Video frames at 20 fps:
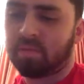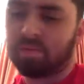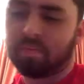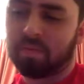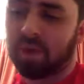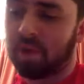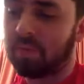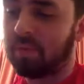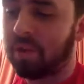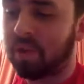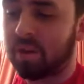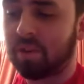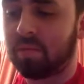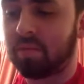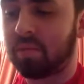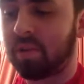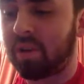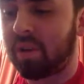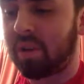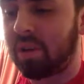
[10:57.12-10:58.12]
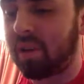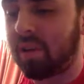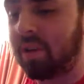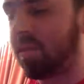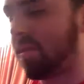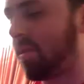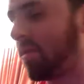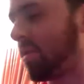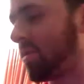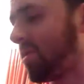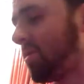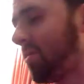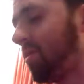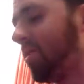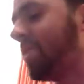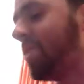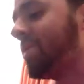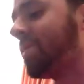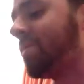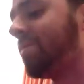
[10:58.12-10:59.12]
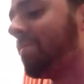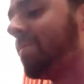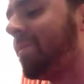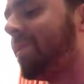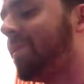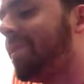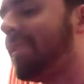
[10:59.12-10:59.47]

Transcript: I'm not complaining. That looks awesome.